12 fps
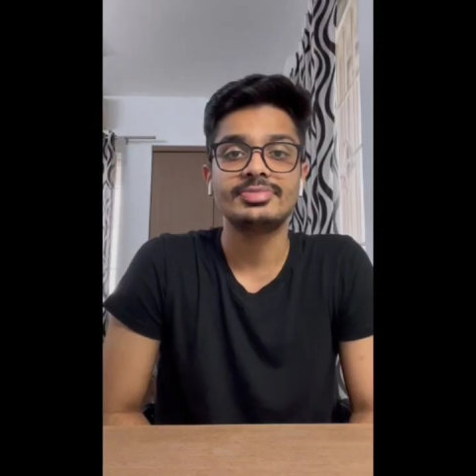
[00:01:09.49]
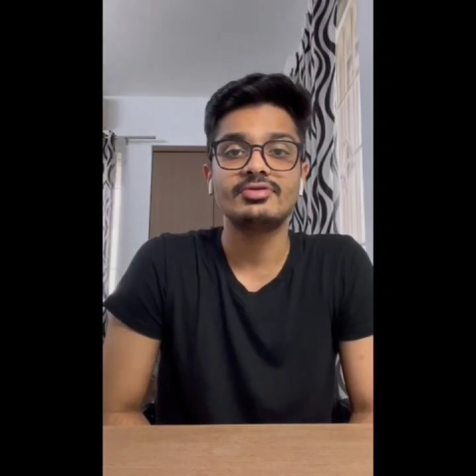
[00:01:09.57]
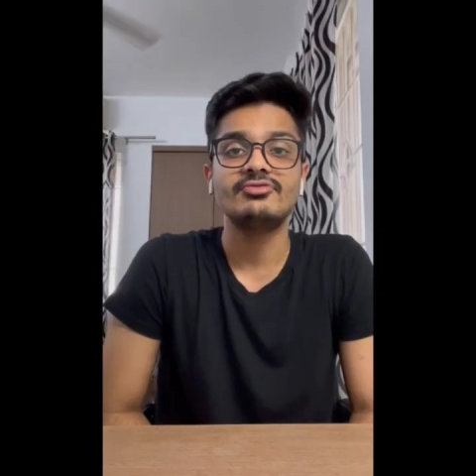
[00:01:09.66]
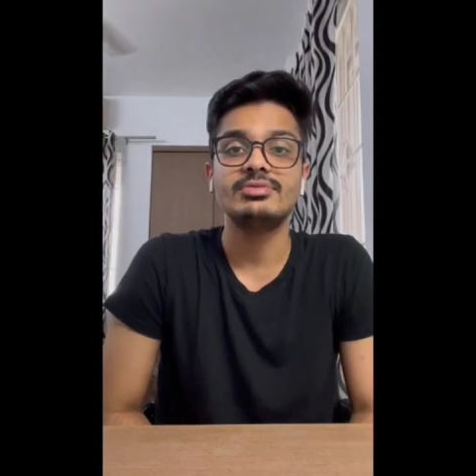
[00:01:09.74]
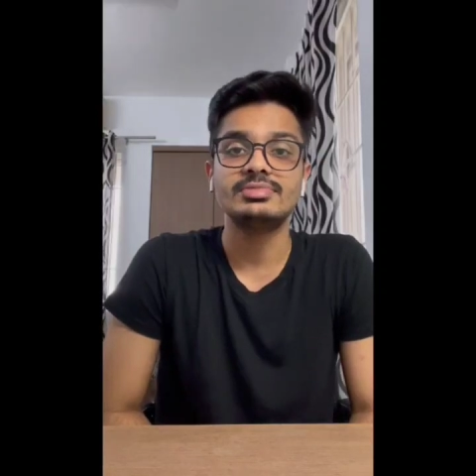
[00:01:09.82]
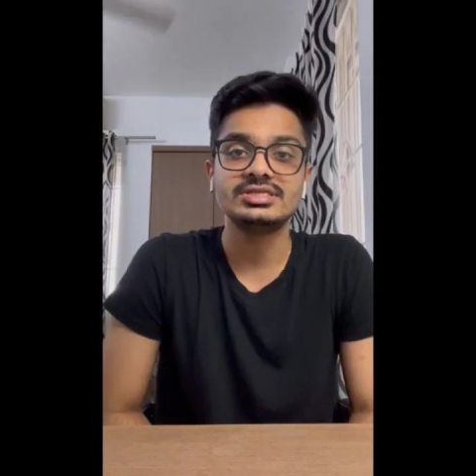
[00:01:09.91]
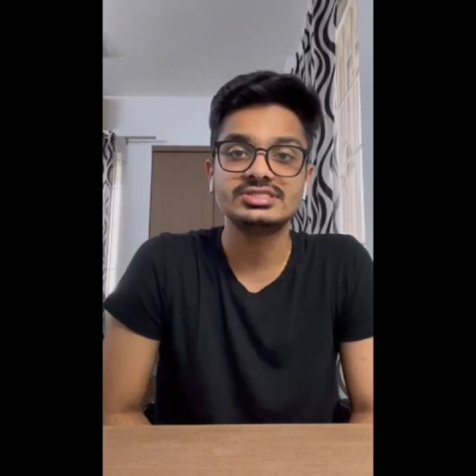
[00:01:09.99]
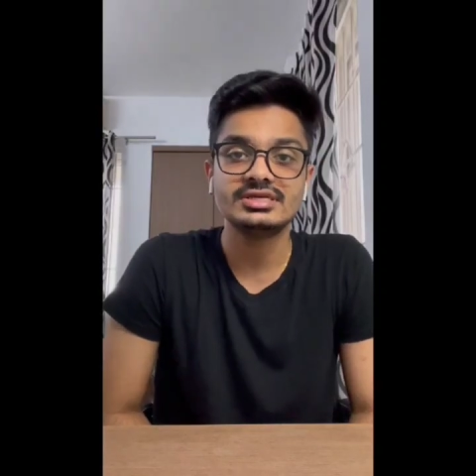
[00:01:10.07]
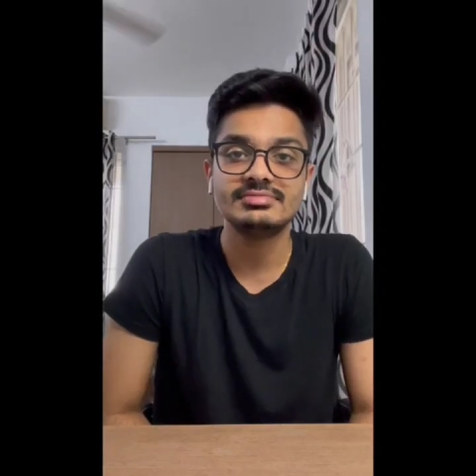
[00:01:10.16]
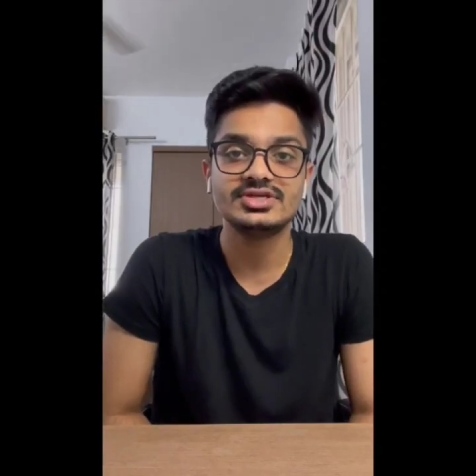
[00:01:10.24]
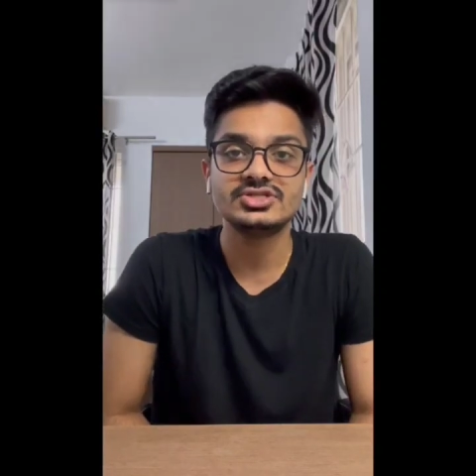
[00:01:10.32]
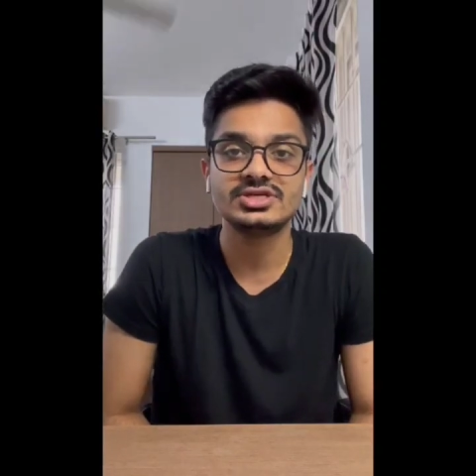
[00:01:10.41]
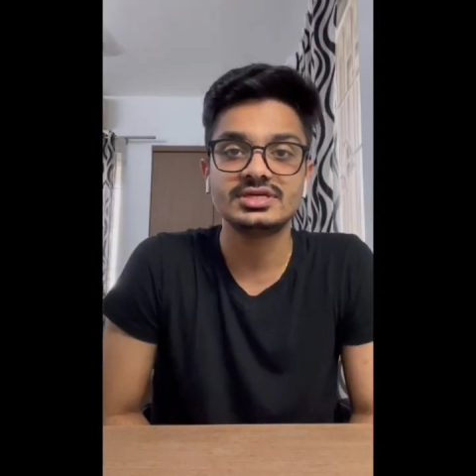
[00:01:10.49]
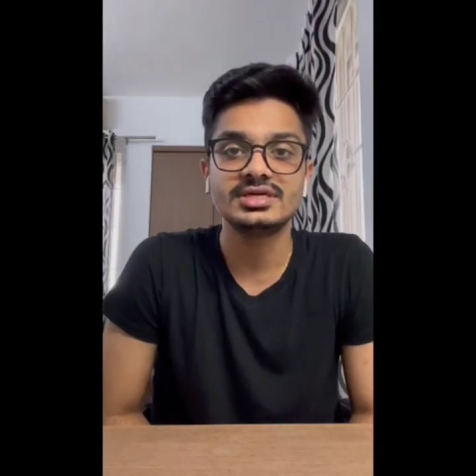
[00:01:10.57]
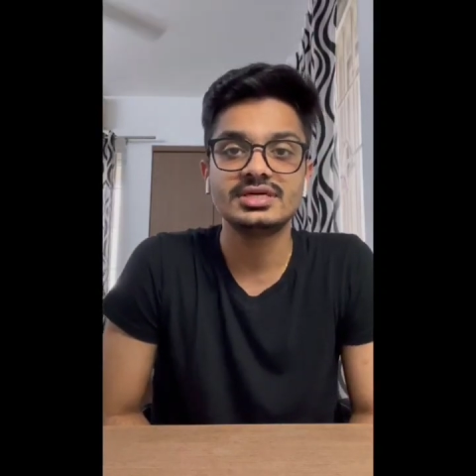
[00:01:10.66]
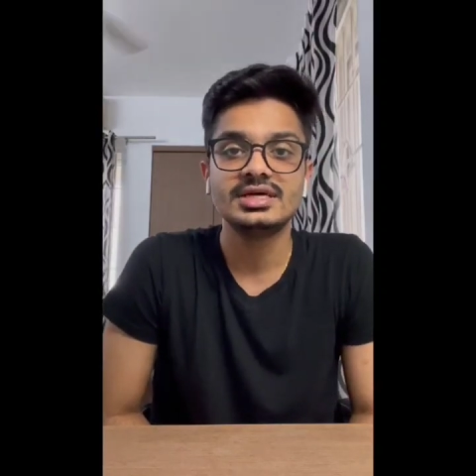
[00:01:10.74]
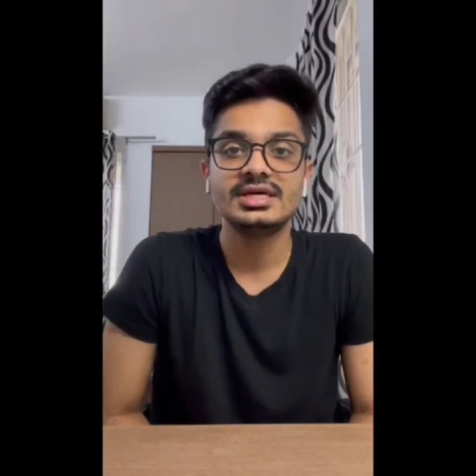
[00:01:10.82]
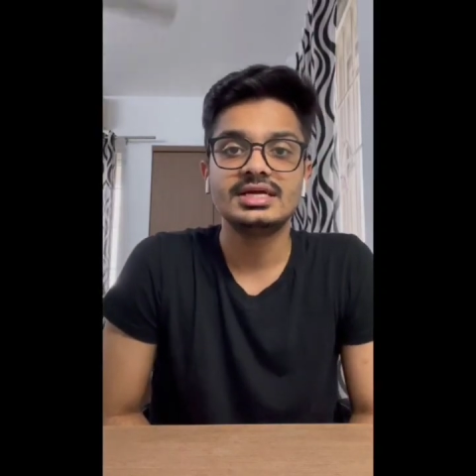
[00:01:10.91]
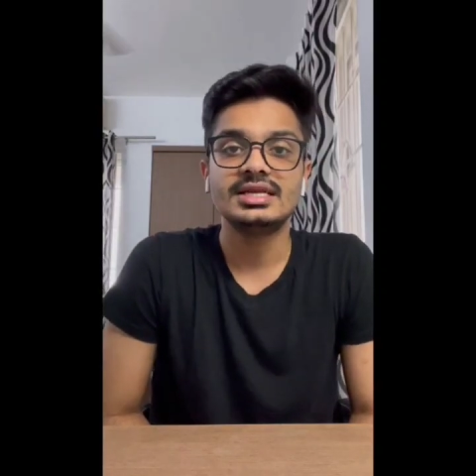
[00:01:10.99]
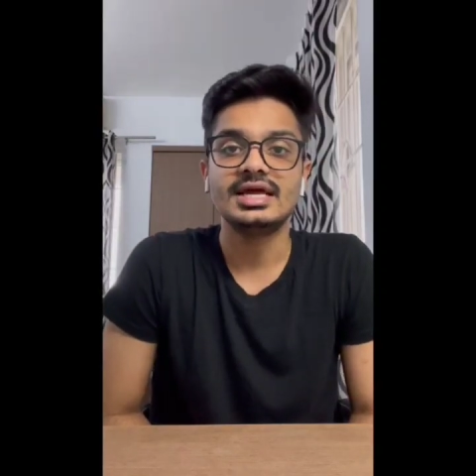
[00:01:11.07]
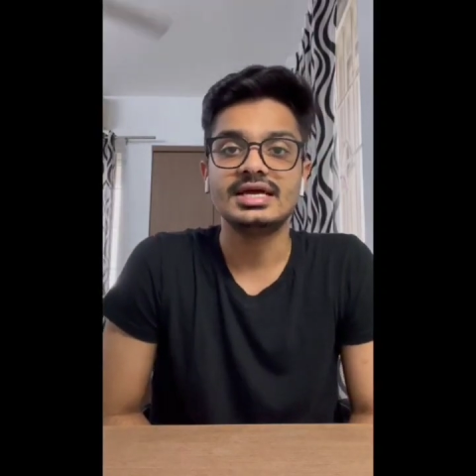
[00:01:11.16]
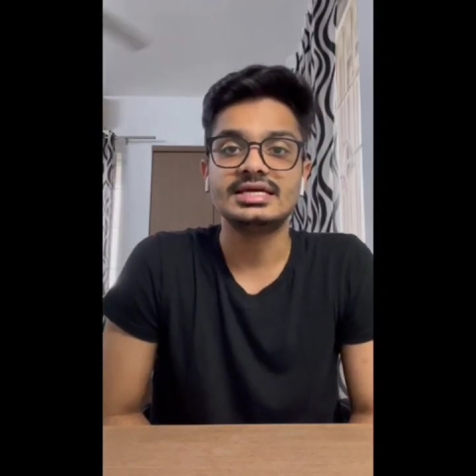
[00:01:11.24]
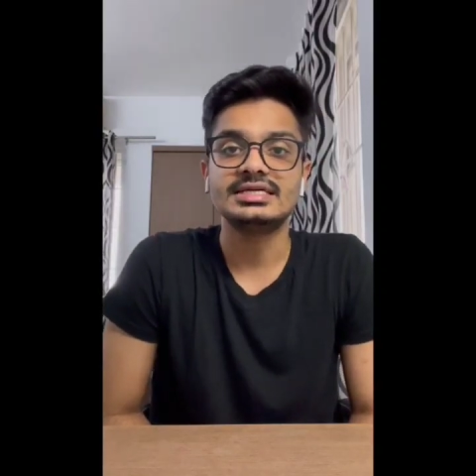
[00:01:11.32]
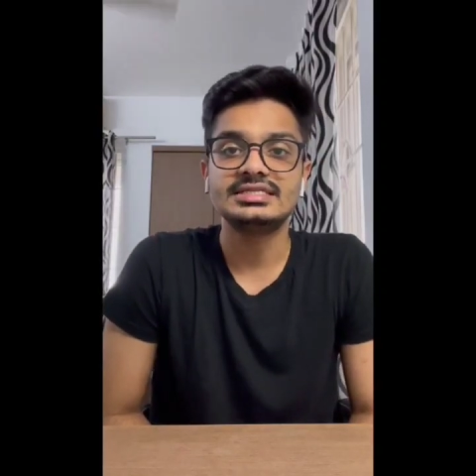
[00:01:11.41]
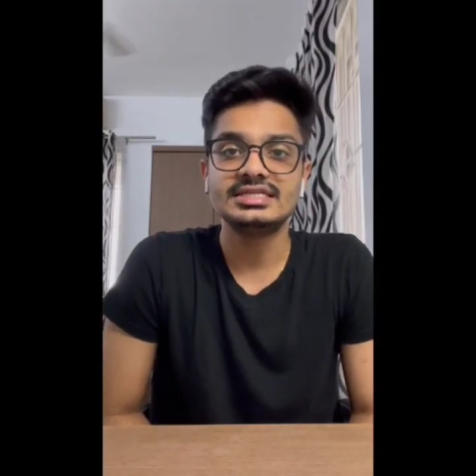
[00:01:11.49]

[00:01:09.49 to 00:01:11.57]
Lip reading: women's imaging like